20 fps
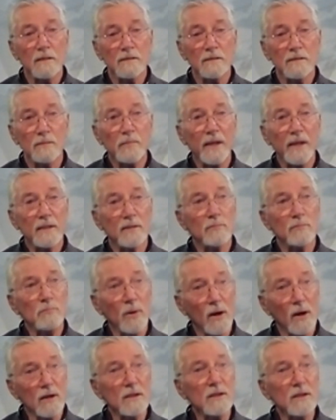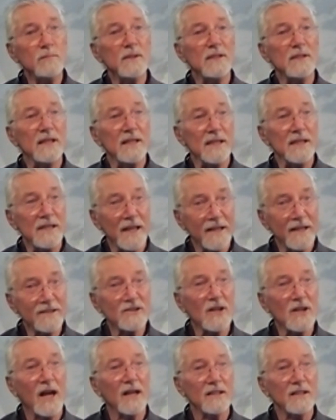Tibetan parliament in
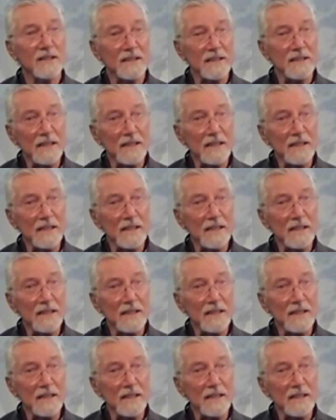exile in